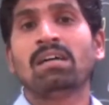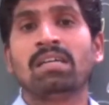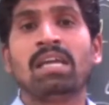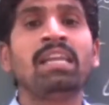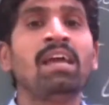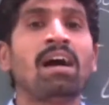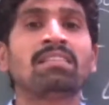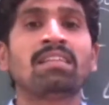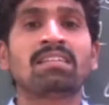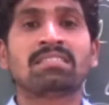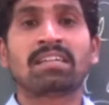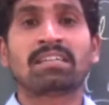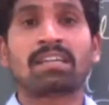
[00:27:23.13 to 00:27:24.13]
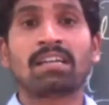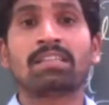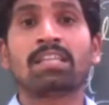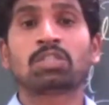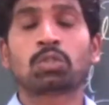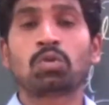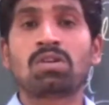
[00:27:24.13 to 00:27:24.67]
Any other sector
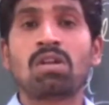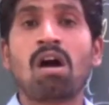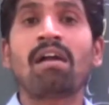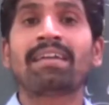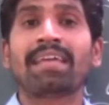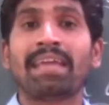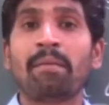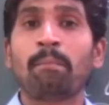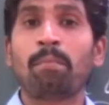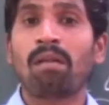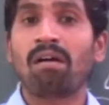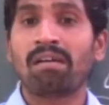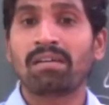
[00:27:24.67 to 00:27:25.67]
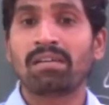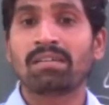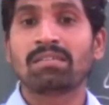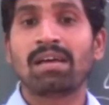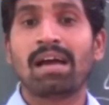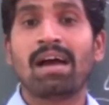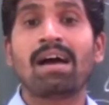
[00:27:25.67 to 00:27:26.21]
they should not employ
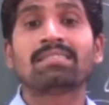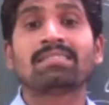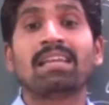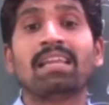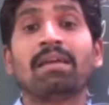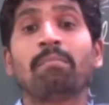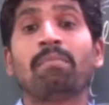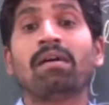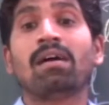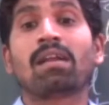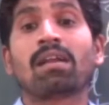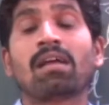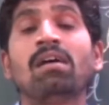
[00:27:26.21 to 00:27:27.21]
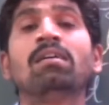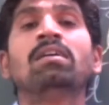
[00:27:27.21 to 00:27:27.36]
as a labor.